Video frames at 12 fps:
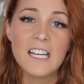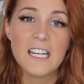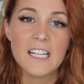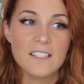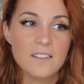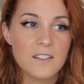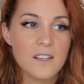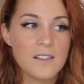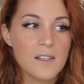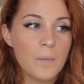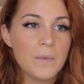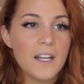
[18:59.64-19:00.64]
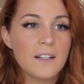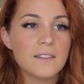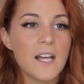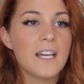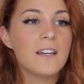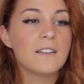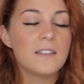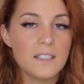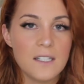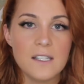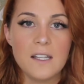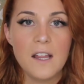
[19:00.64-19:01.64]
into something like the
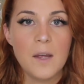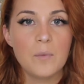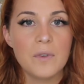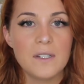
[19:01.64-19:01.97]
Disneyland